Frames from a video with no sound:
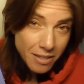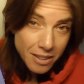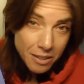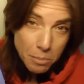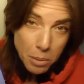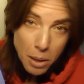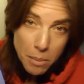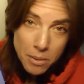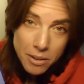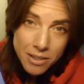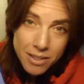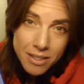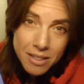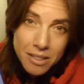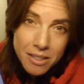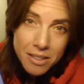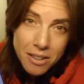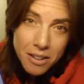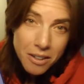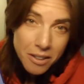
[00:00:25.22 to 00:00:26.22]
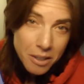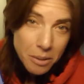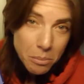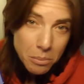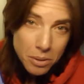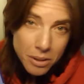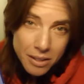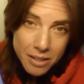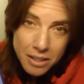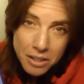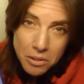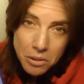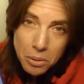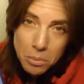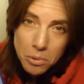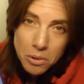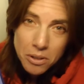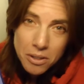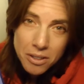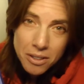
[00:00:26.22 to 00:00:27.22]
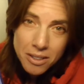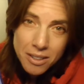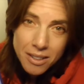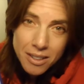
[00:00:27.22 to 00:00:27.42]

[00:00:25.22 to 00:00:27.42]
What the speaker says: The premises are completely normal.